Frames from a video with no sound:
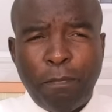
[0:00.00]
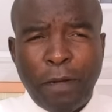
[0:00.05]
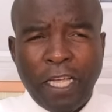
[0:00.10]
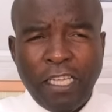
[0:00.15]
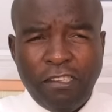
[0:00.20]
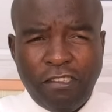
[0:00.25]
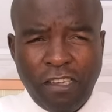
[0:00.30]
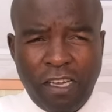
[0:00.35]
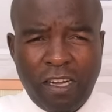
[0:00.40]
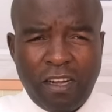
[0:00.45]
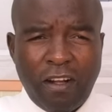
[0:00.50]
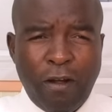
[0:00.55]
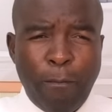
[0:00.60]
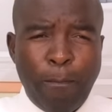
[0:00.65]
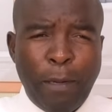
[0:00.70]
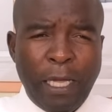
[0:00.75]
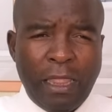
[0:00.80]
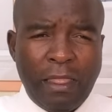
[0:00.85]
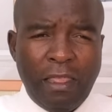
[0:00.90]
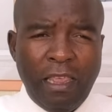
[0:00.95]
by
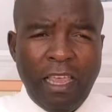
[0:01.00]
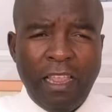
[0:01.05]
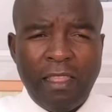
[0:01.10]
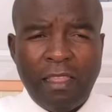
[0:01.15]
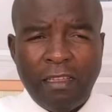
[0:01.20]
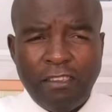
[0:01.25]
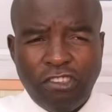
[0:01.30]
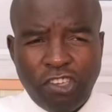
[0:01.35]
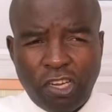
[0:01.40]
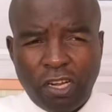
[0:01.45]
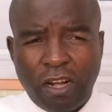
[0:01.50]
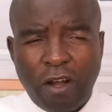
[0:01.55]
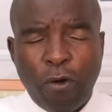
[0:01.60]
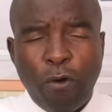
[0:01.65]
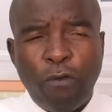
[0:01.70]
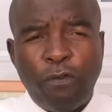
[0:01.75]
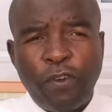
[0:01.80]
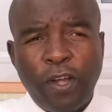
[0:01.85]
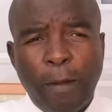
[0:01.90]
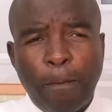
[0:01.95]
General Bathier, the general
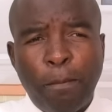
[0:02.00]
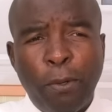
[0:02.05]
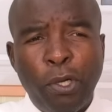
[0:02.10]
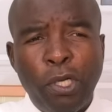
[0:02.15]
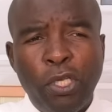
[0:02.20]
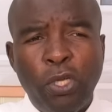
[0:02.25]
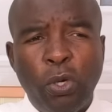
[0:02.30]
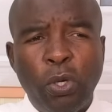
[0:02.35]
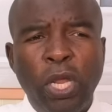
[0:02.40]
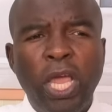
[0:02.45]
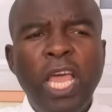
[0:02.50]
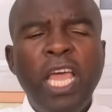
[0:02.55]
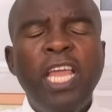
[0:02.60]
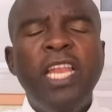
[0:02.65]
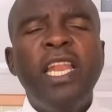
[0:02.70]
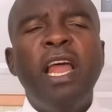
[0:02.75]
of Napoleon.